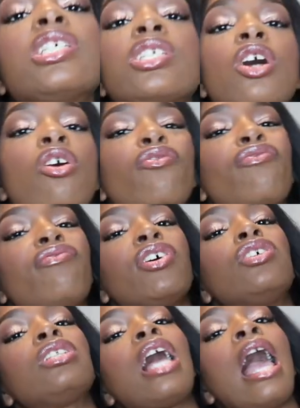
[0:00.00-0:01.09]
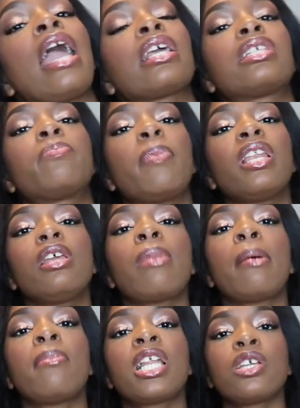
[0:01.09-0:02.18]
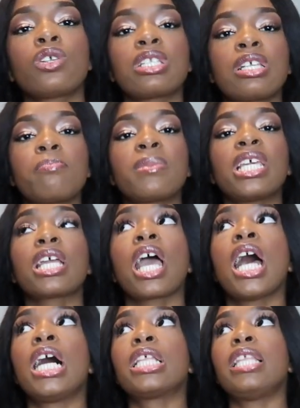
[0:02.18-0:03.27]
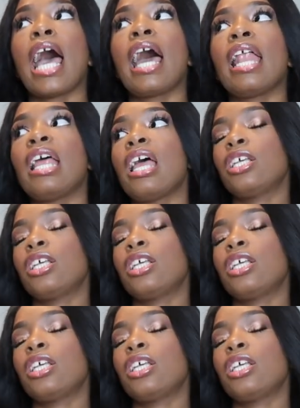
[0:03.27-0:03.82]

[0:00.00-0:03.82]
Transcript: just don't feel like spending my money on something that